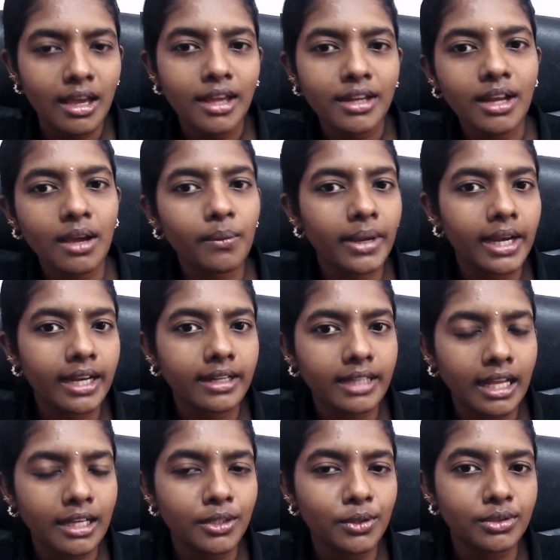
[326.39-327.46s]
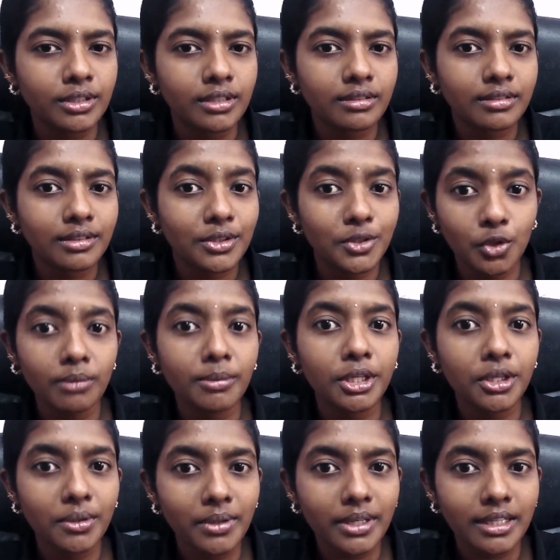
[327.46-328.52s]
Now, when I tell you this, you will be
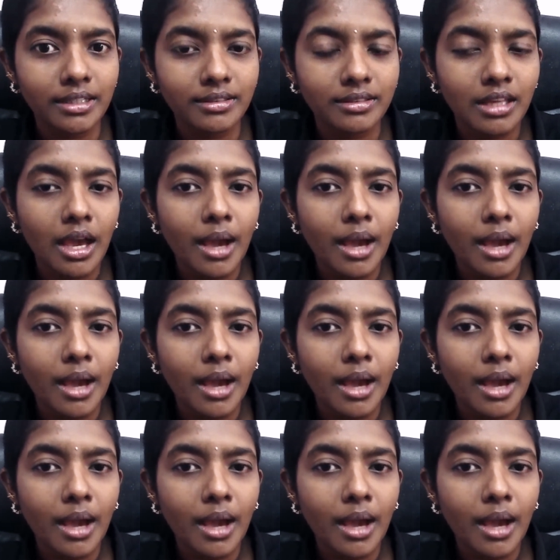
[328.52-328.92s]
curious.